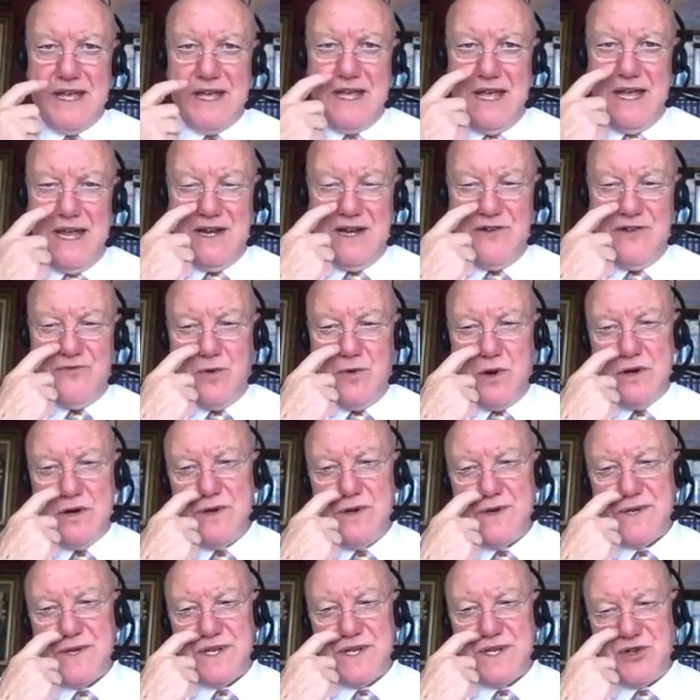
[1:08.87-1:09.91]
And if one
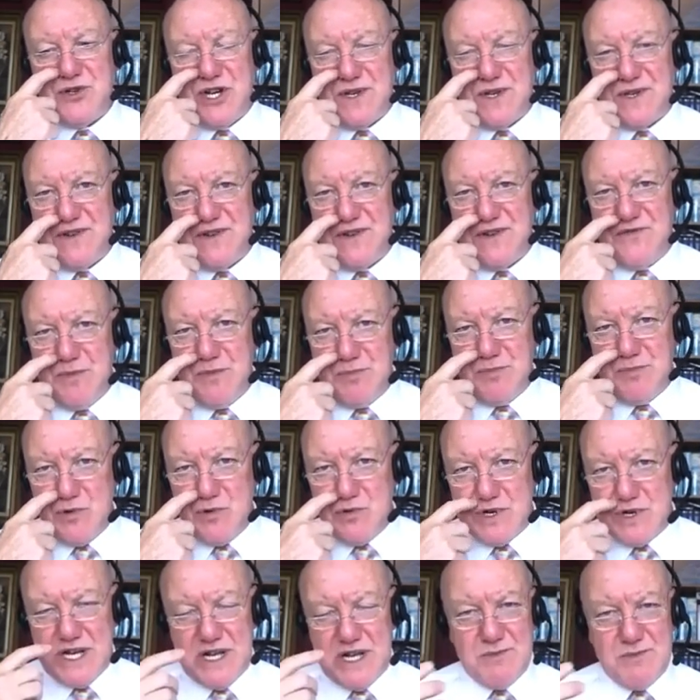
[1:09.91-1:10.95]
looks at Chelsea Football
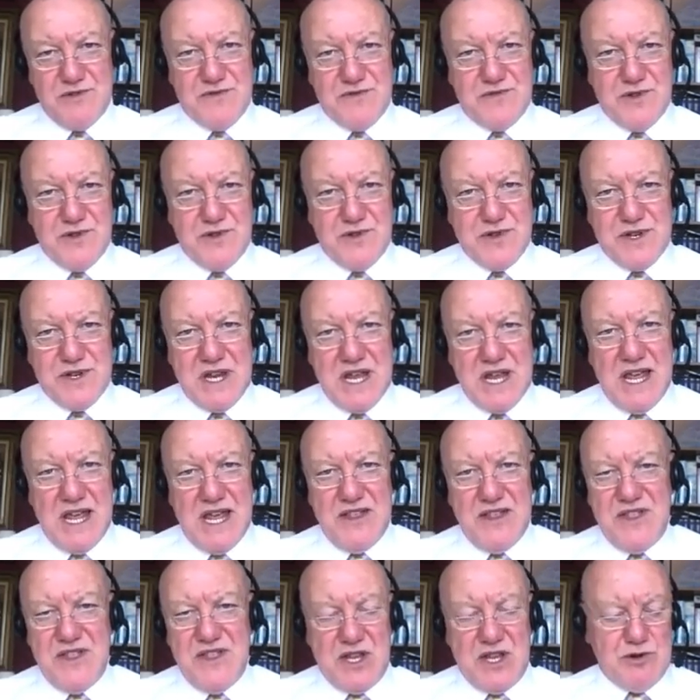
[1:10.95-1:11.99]
Club, of course,
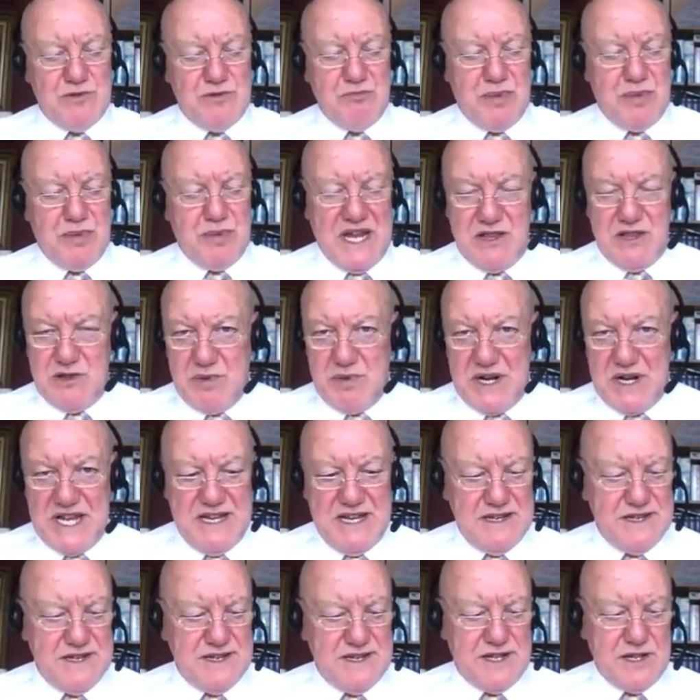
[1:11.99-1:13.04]
they couldn't pay the
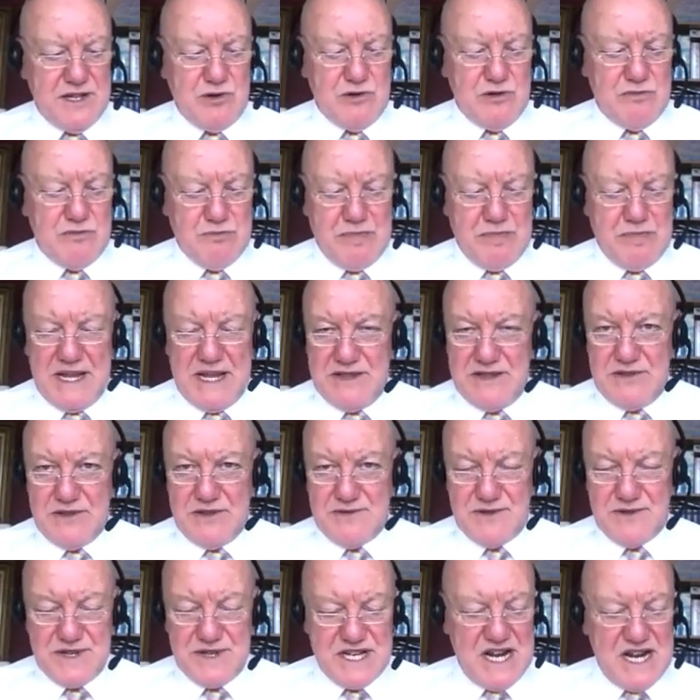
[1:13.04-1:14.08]
players, they couldn't pay the
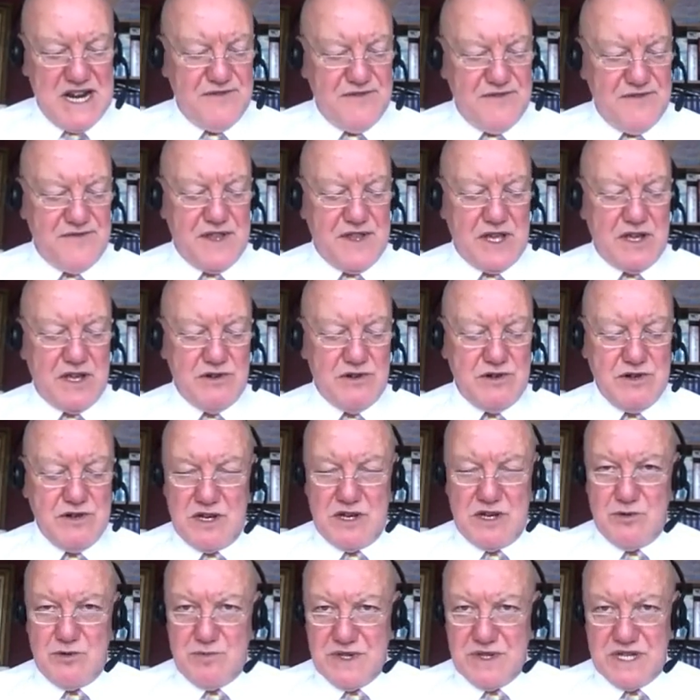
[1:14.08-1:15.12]
staff, they couldn't
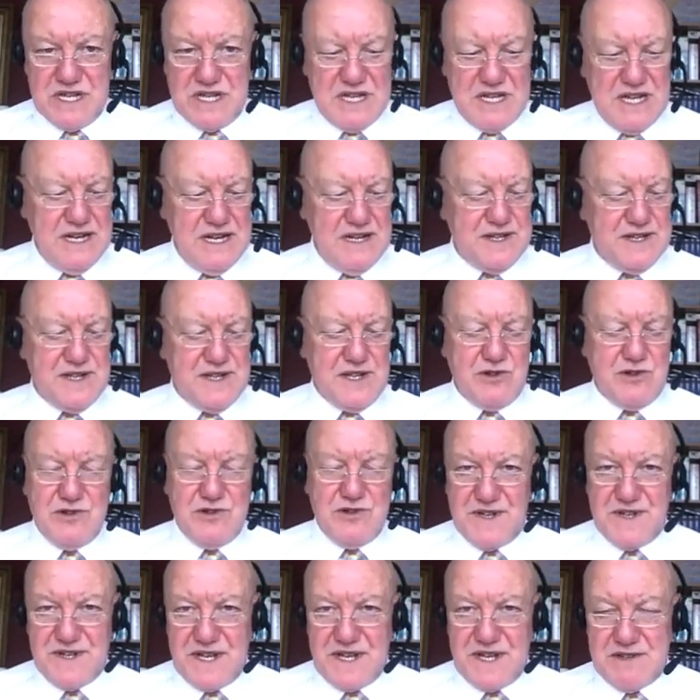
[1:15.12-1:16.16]
open the gates, they couldn't
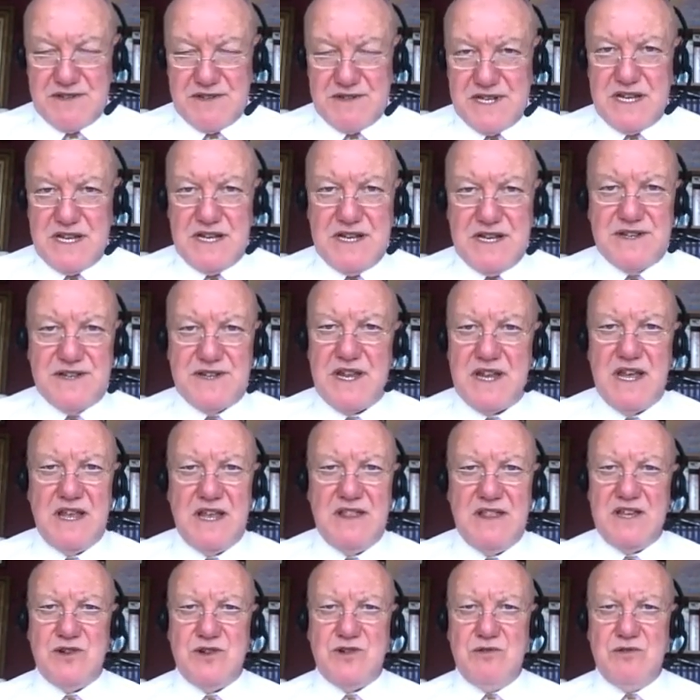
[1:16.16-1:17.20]
sell tickets, they
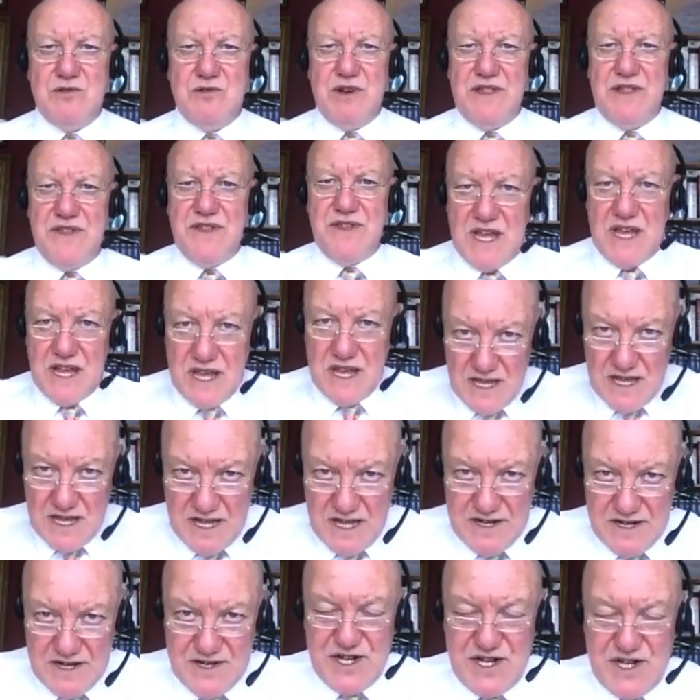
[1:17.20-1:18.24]
could do nothing
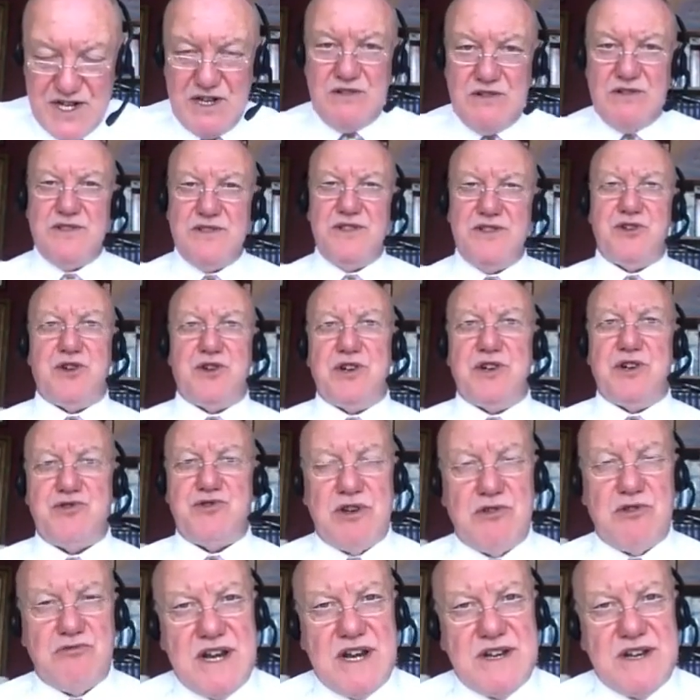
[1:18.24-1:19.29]
until the Treasury
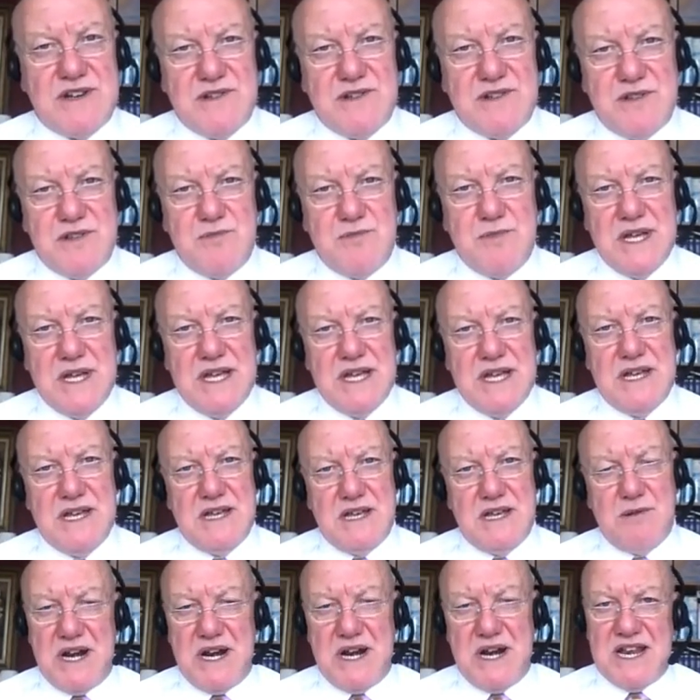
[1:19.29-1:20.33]
granted them a
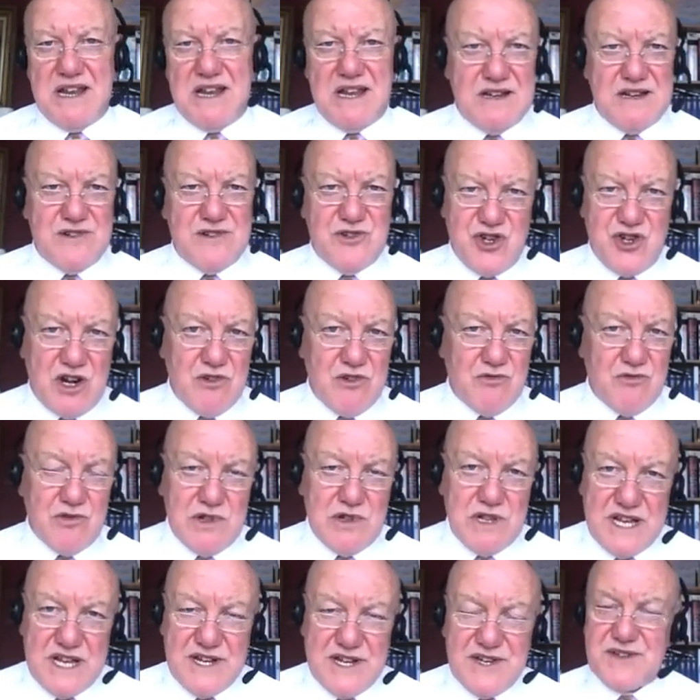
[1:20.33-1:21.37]
blanket general
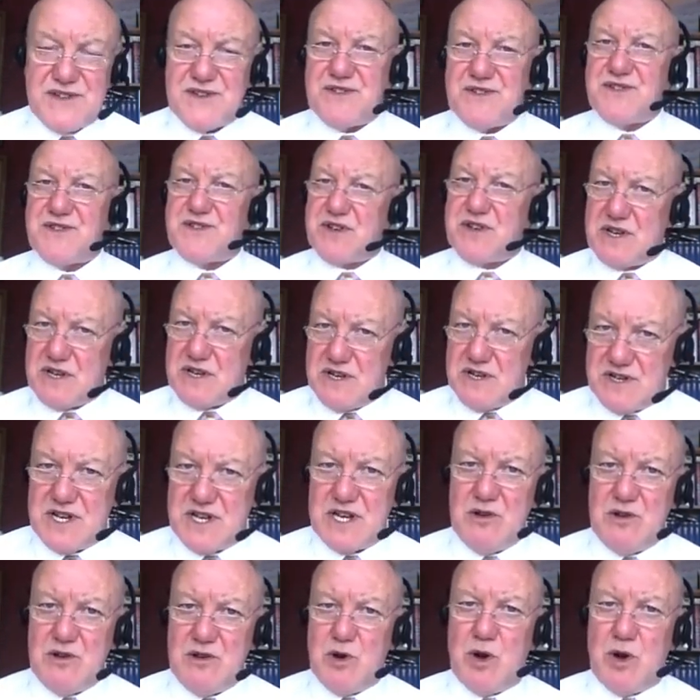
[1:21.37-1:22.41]
license to
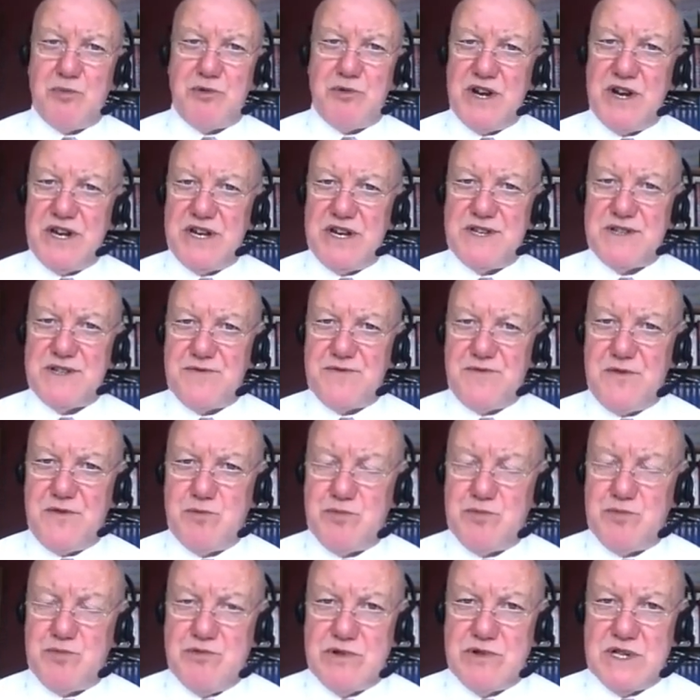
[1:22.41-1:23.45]
continue operating as a
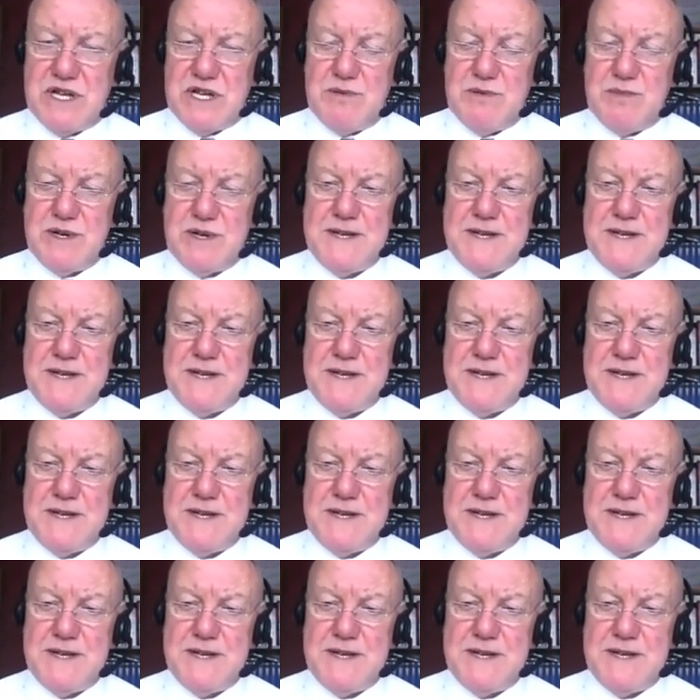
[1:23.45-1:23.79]
football club.